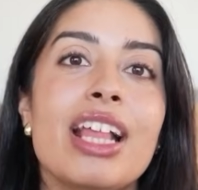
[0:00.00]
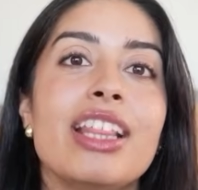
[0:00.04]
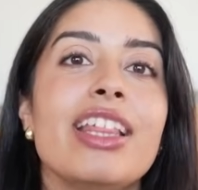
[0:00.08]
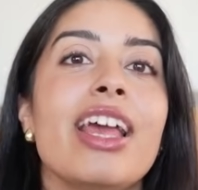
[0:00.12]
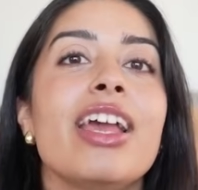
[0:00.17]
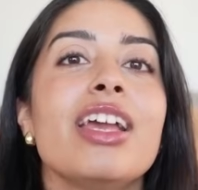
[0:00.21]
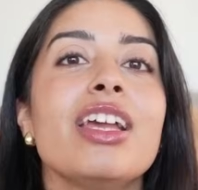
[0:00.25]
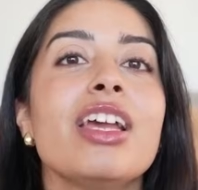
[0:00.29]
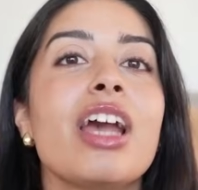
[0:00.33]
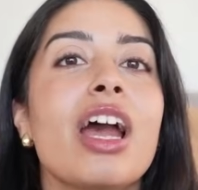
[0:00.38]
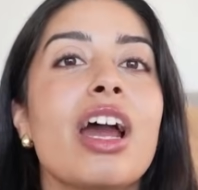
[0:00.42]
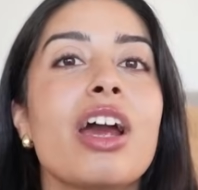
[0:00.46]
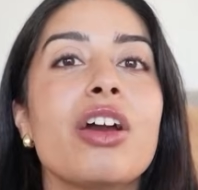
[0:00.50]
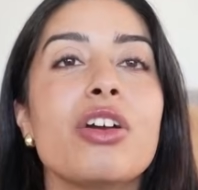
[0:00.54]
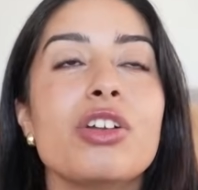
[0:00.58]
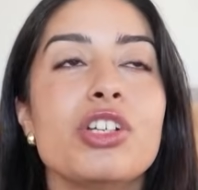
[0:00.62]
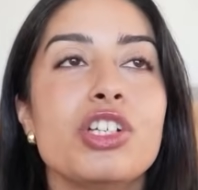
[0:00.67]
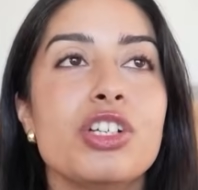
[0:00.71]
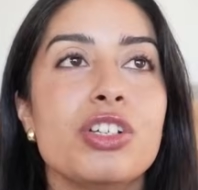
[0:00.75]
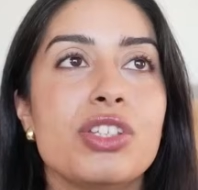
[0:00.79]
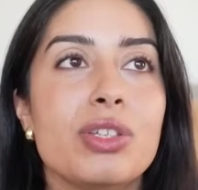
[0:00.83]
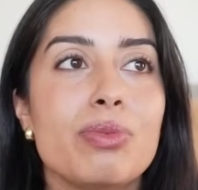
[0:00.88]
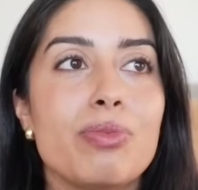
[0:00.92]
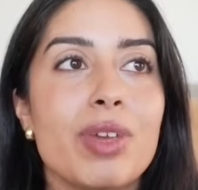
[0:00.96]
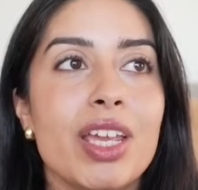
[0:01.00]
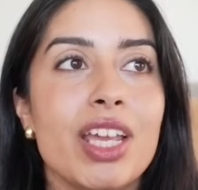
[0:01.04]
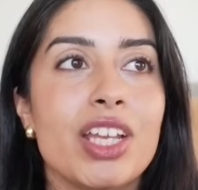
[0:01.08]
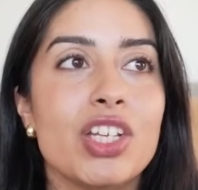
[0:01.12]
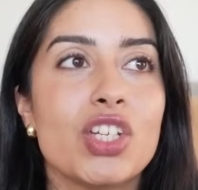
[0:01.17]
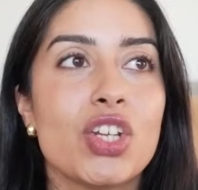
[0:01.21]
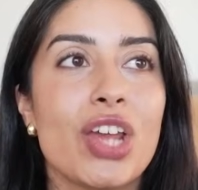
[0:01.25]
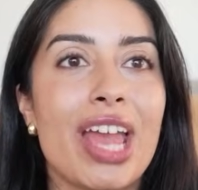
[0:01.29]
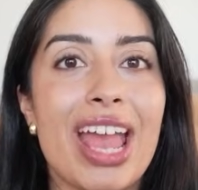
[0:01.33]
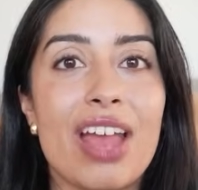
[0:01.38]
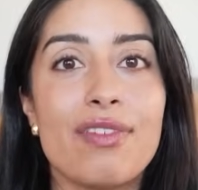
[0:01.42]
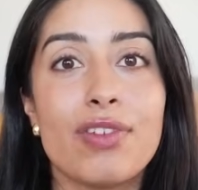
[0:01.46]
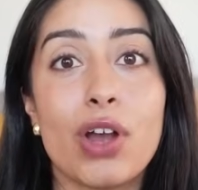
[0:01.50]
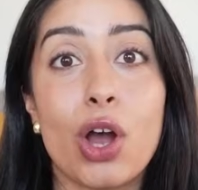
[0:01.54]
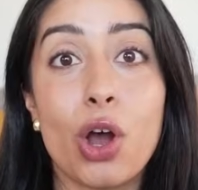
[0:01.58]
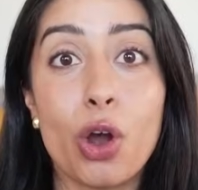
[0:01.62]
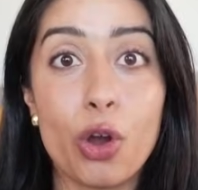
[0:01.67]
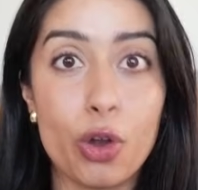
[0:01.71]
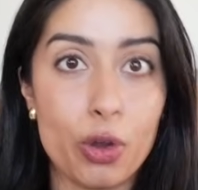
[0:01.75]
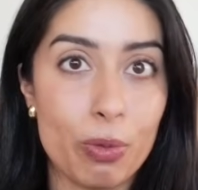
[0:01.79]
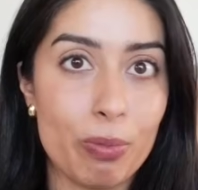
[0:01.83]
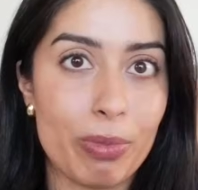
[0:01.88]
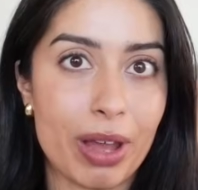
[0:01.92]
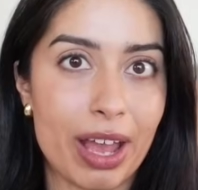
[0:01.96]
that encourages me to have
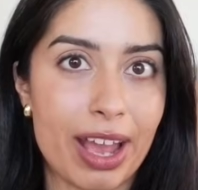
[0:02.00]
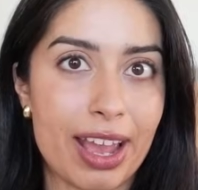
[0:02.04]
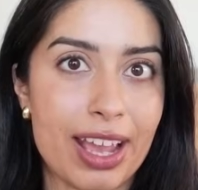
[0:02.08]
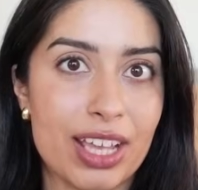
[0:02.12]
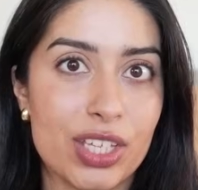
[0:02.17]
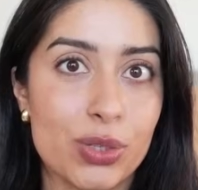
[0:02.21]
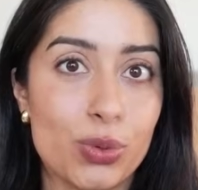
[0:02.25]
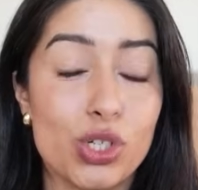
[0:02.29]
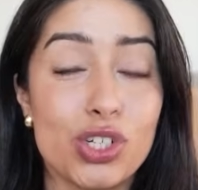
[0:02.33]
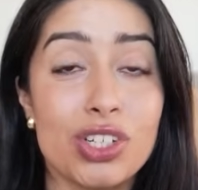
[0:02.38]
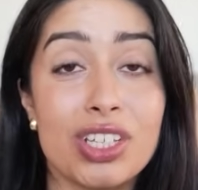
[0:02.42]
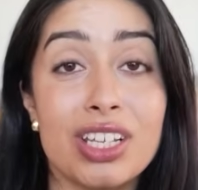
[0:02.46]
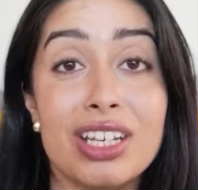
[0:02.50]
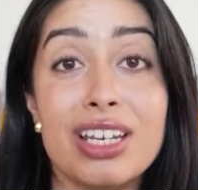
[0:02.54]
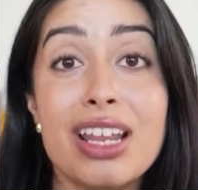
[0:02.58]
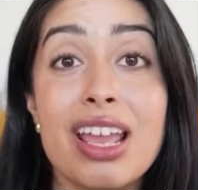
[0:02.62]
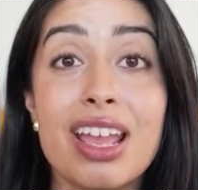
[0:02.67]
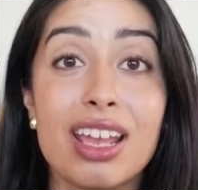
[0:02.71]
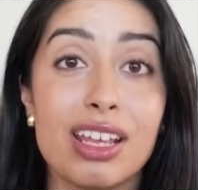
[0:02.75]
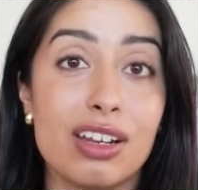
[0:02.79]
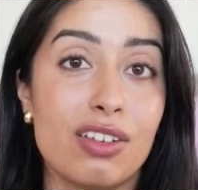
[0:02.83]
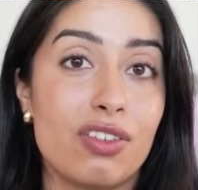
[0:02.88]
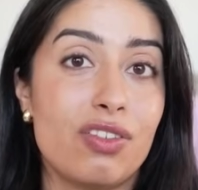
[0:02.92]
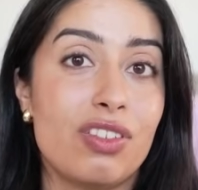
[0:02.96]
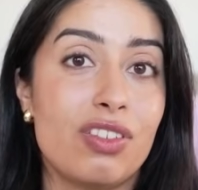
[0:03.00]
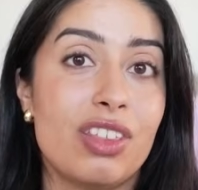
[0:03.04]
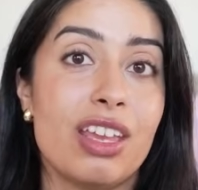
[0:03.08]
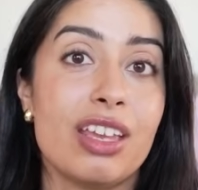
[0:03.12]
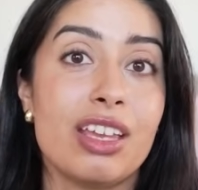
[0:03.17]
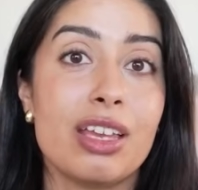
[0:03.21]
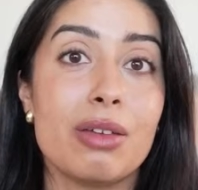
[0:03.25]
home bias, which is a negative thing.